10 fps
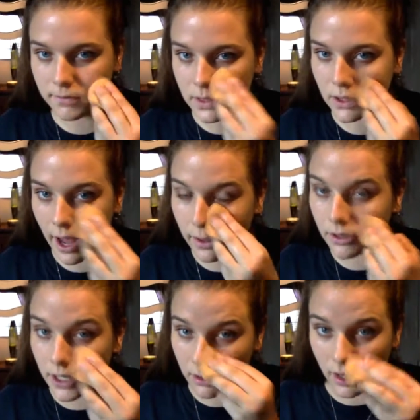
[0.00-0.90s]
So I don't
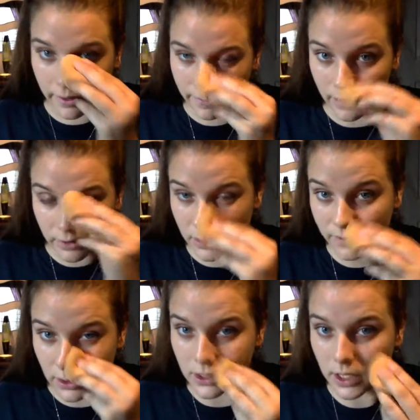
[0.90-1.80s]
need a lot of coverage. If
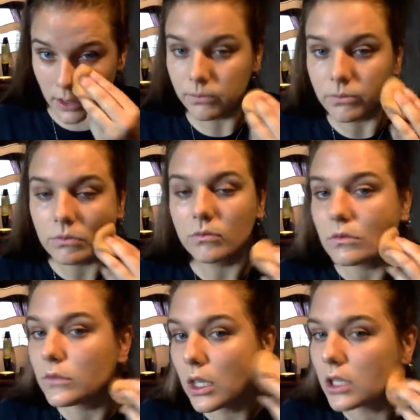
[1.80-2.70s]
you did,
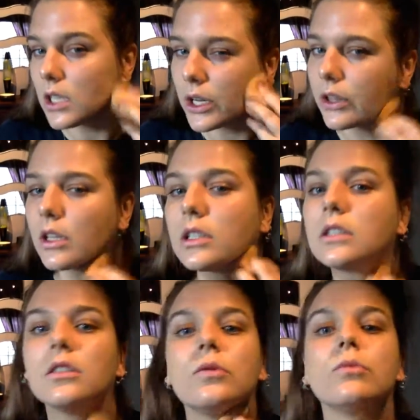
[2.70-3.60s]
you could take this